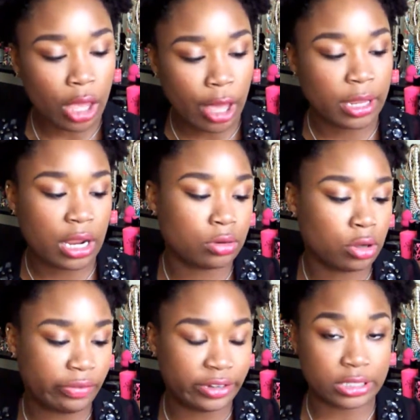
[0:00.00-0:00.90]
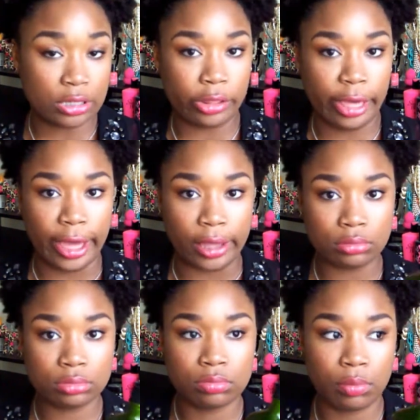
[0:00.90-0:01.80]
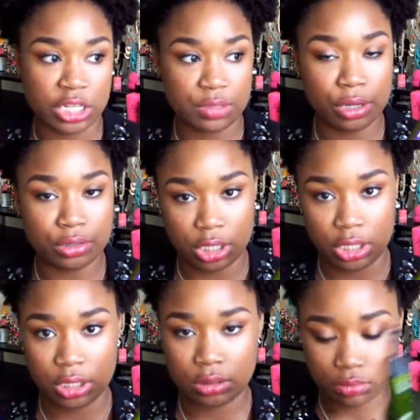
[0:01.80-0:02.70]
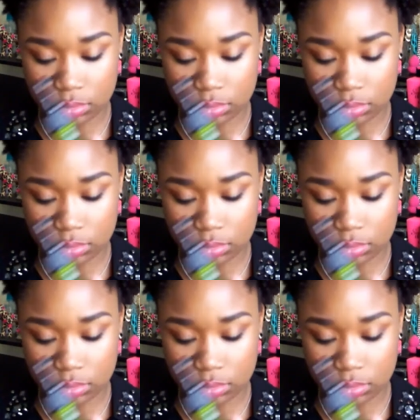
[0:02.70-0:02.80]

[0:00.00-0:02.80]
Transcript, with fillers: I mean, I don't know if it does all that, but it smells good.